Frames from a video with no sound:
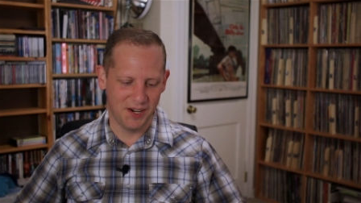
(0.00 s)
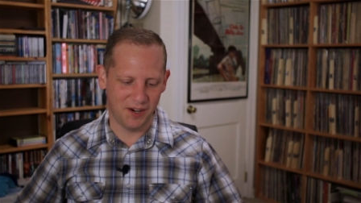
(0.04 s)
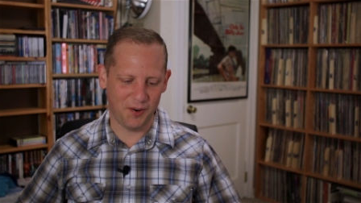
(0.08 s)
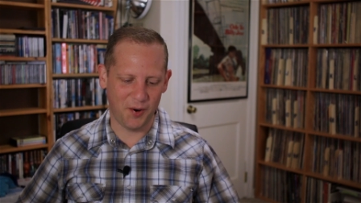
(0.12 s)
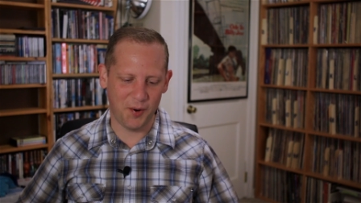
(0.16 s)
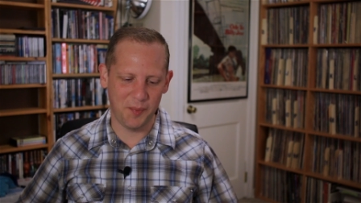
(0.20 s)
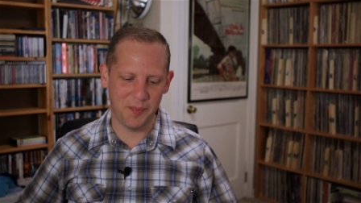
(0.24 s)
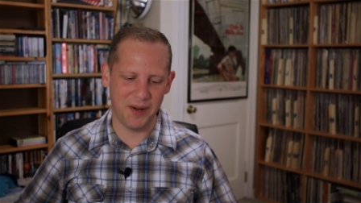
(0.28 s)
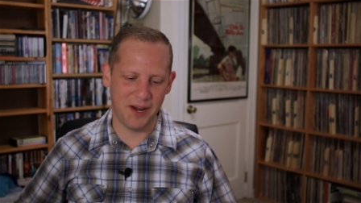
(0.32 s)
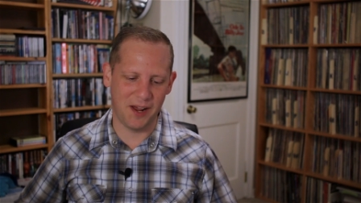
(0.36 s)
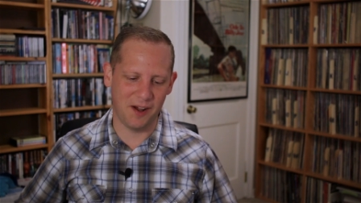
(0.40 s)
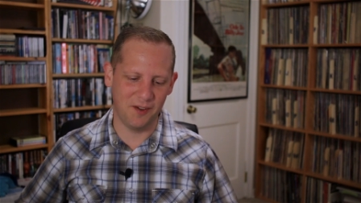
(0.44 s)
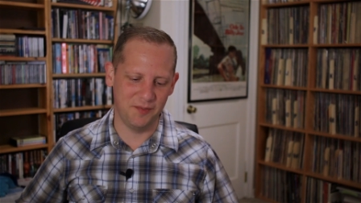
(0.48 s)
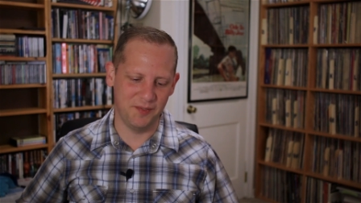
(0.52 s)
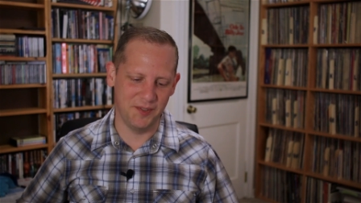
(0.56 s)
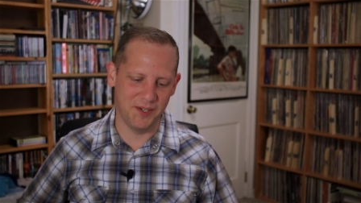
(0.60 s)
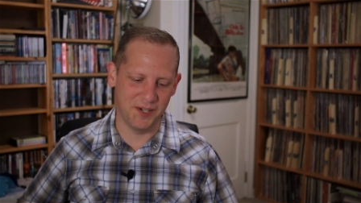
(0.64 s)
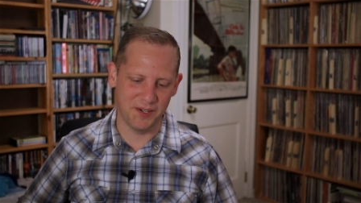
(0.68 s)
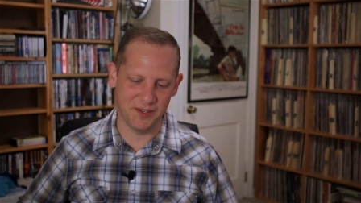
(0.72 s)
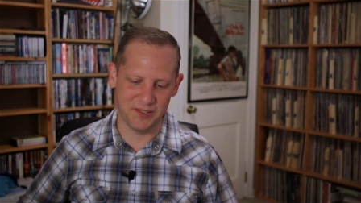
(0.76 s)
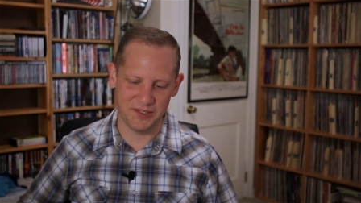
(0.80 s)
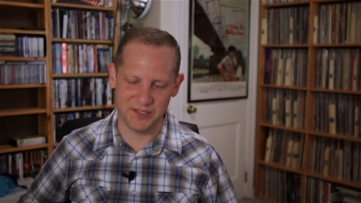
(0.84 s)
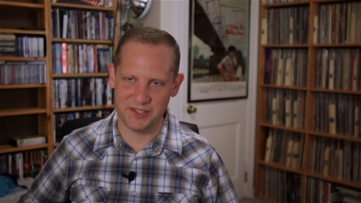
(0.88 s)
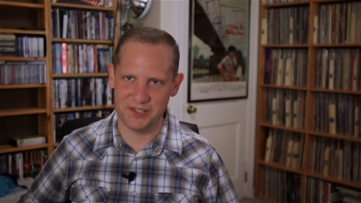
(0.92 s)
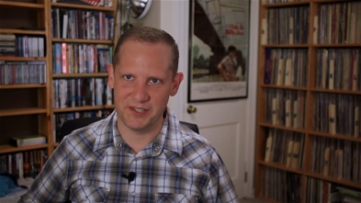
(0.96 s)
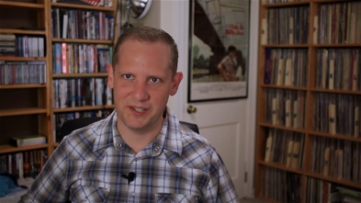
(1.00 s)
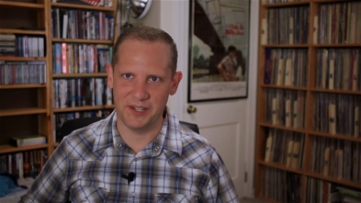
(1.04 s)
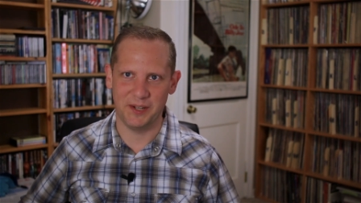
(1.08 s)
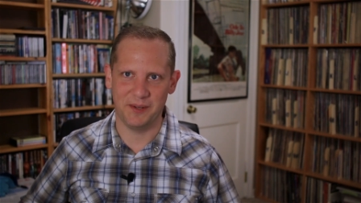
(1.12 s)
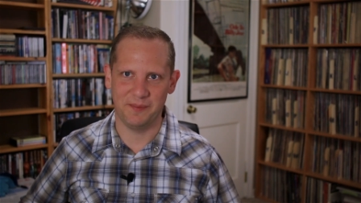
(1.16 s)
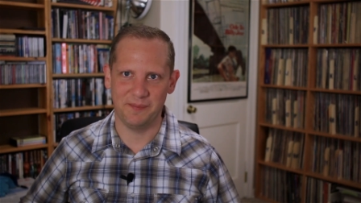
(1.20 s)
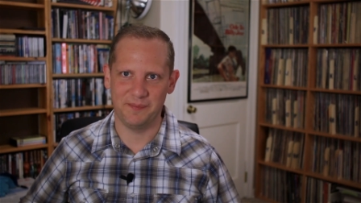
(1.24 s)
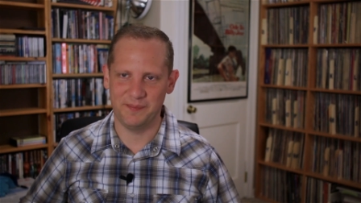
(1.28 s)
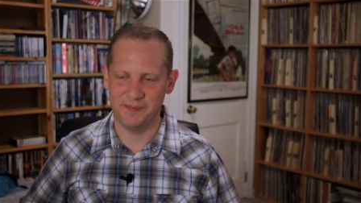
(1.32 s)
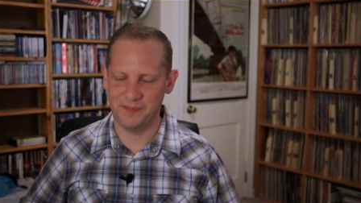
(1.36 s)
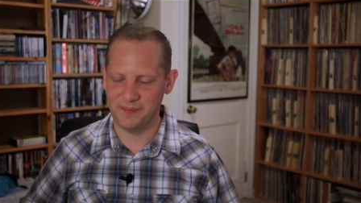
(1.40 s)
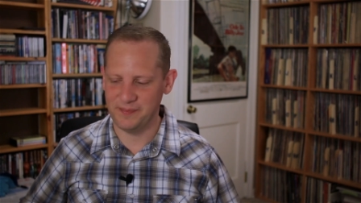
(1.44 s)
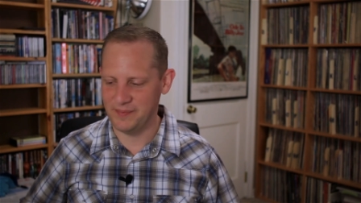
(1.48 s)
Urban Outfitters.
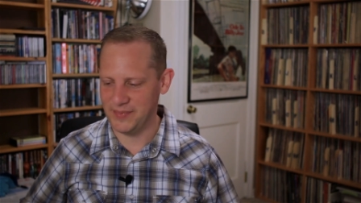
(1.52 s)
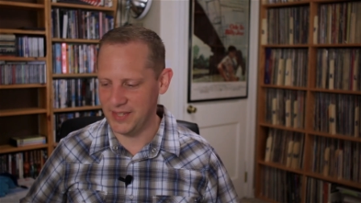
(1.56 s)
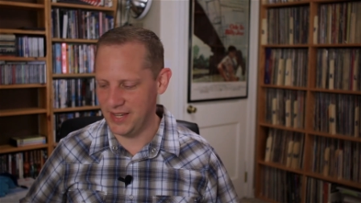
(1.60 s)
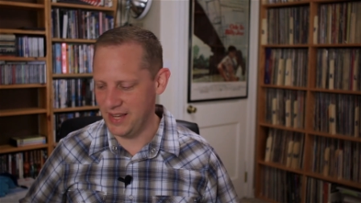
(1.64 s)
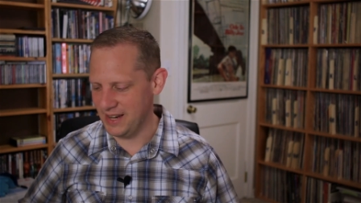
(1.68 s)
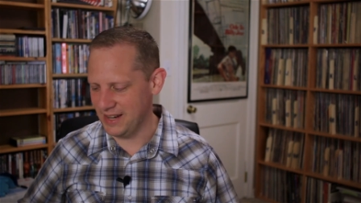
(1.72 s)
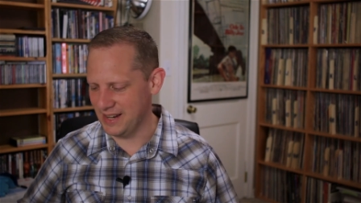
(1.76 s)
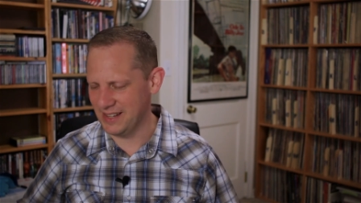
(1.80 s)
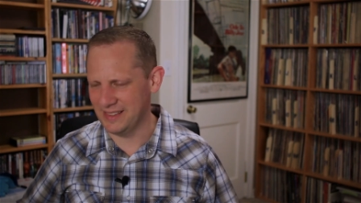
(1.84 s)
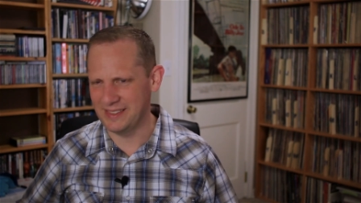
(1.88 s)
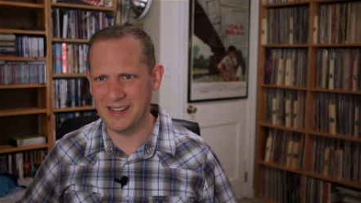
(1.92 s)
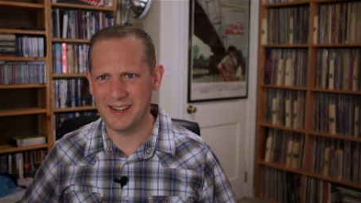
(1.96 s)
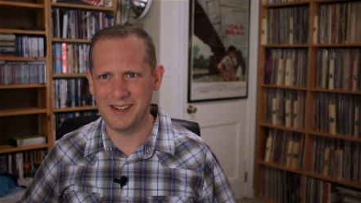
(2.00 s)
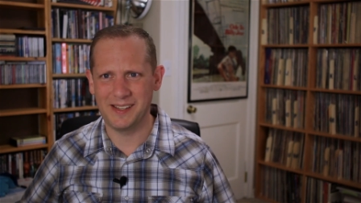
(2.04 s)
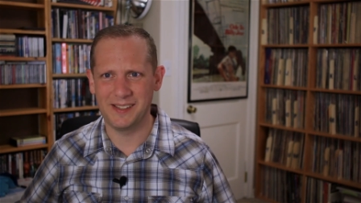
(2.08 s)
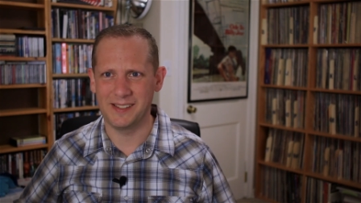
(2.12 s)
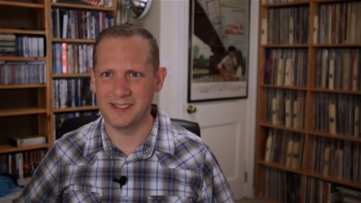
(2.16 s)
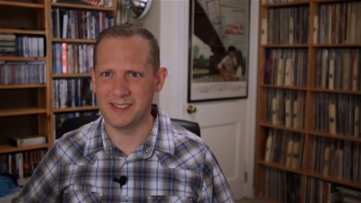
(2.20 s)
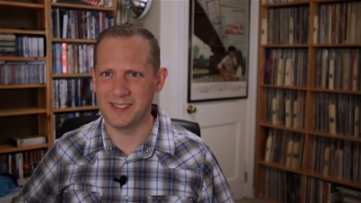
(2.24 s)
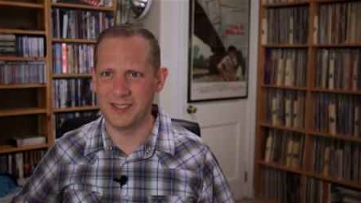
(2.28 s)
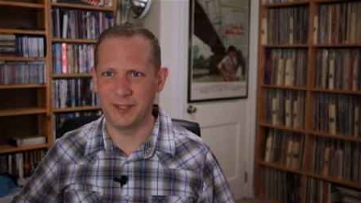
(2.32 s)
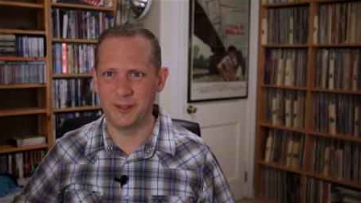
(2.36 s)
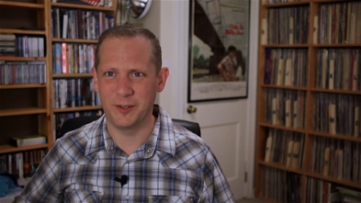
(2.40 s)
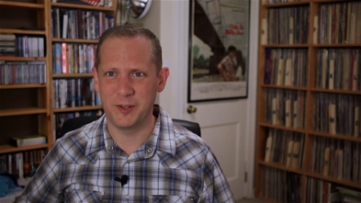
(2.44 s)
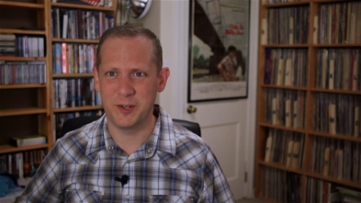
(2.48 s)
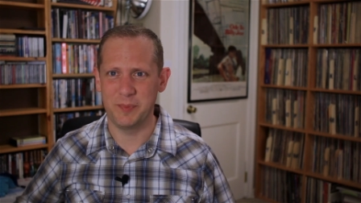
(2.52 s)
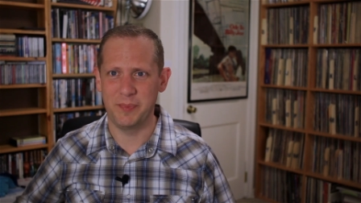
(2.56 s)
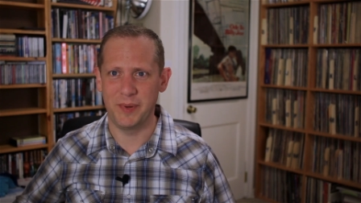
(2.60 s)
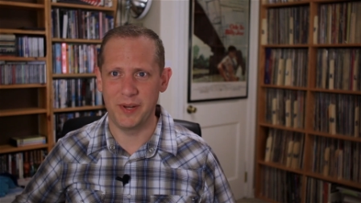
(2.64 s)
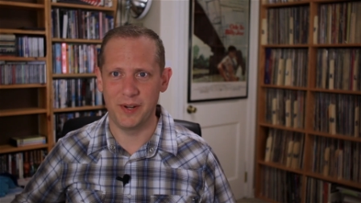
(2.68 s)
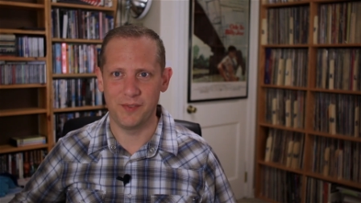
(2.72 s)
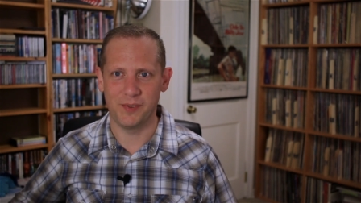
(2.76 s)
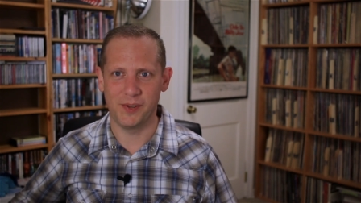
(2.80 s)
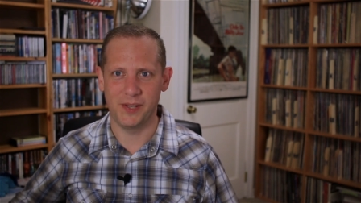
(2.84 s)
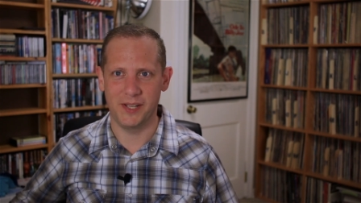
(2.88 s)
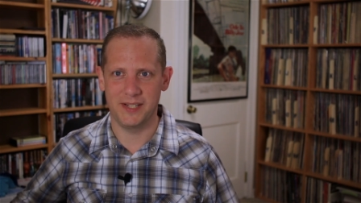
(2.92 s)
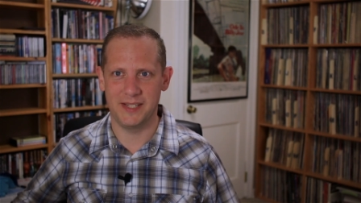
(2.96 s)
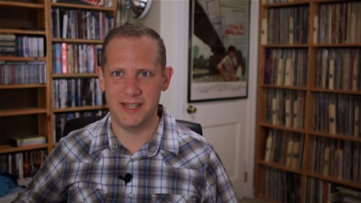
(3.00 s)
Uh, yeah, I got that out of the clearance
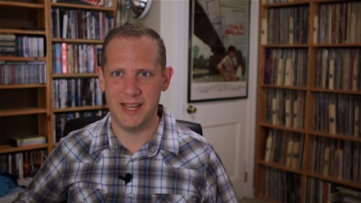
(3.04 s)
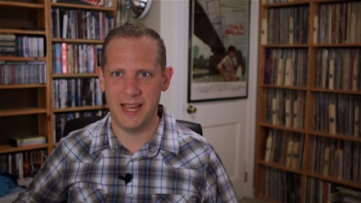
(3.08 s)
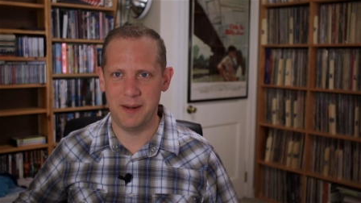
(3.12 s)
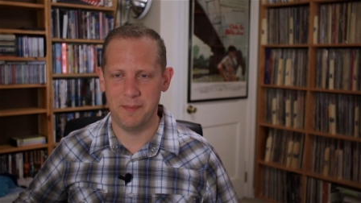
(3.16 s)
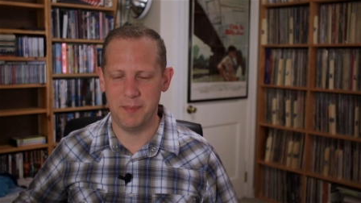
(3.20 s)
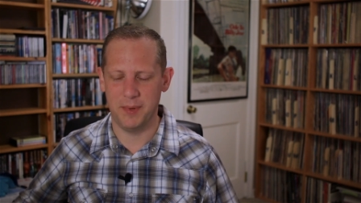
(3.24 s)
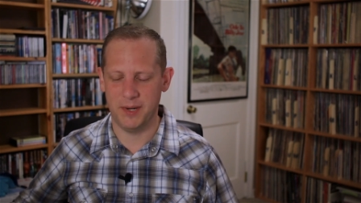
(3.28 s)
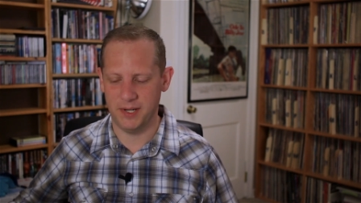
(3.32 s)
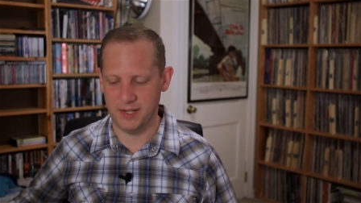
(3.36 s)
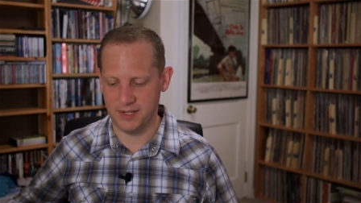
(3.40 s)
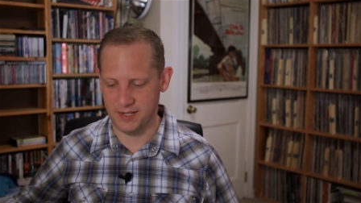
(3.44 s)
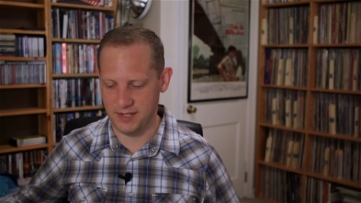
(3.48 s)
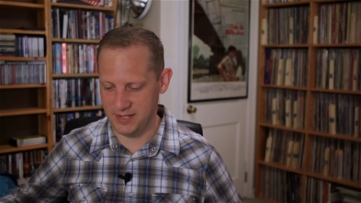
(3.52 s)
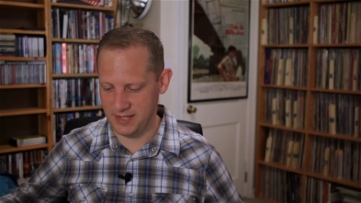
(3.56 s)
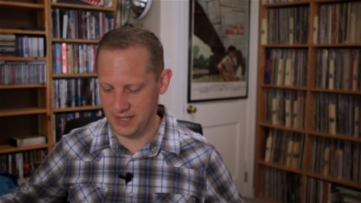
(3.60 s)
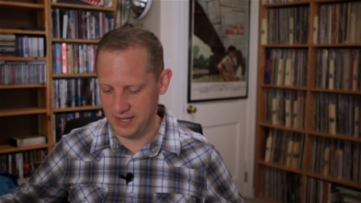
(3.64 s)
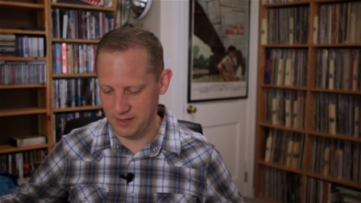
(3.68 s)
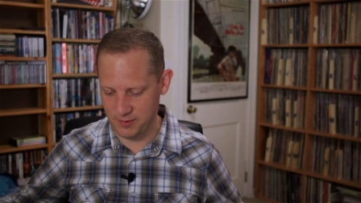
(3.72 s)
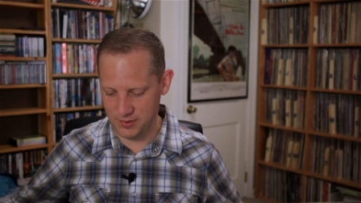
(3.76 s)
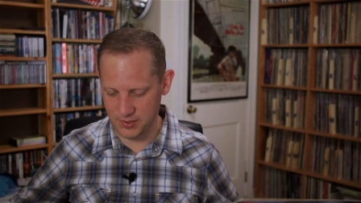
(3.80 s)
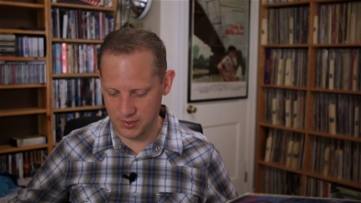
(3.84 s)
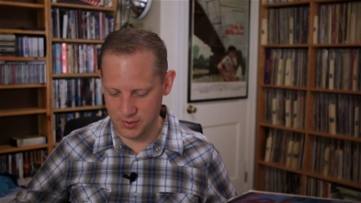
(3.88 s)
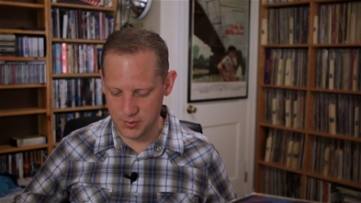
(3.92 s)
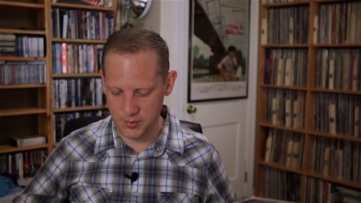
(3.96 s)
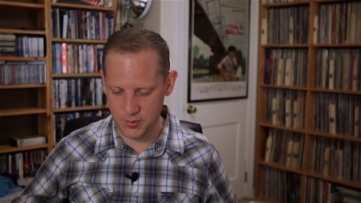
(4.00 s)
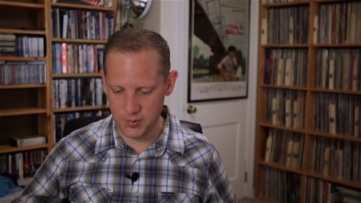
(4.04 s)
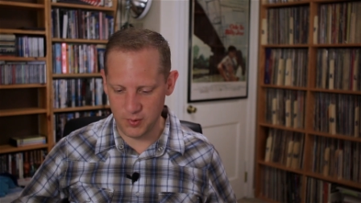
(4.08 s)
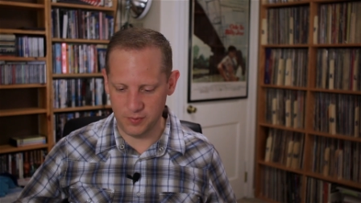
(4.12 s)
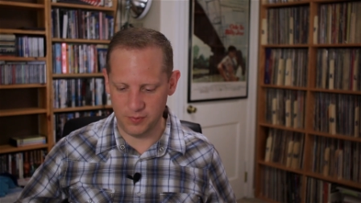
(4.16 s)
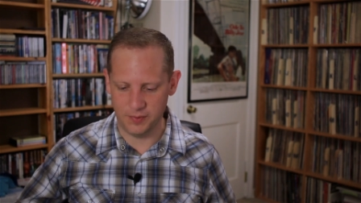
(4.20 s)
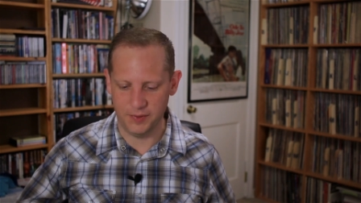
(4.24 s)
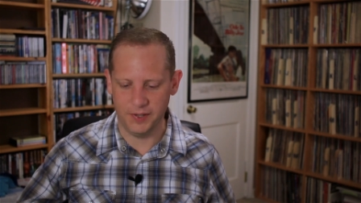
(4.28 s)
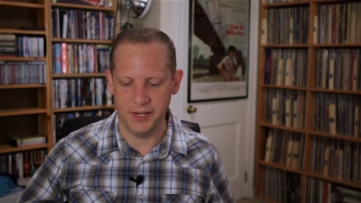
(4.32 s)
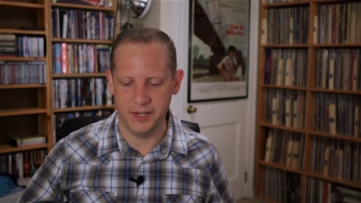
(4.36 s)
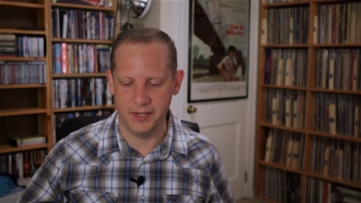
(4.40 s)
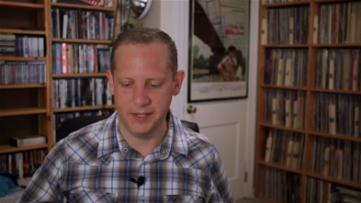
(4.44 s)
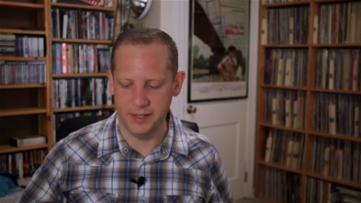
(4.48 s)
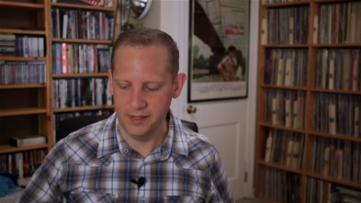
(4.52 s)
bin for like ten bucks, so that was a cool
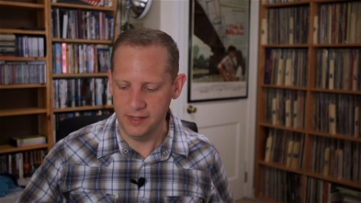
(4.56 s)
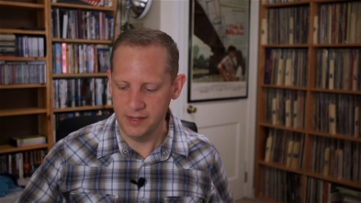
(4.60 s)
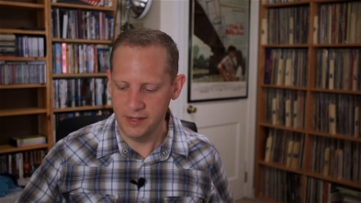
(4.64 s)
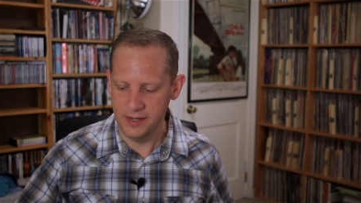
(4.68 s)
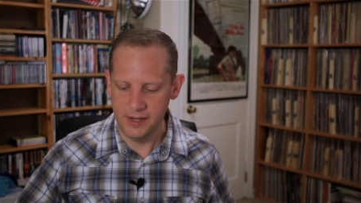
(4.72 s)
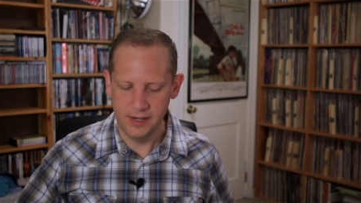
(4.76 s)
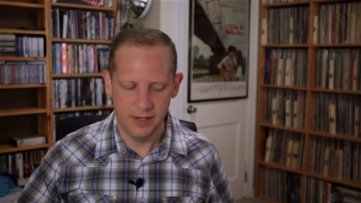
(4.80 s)
find.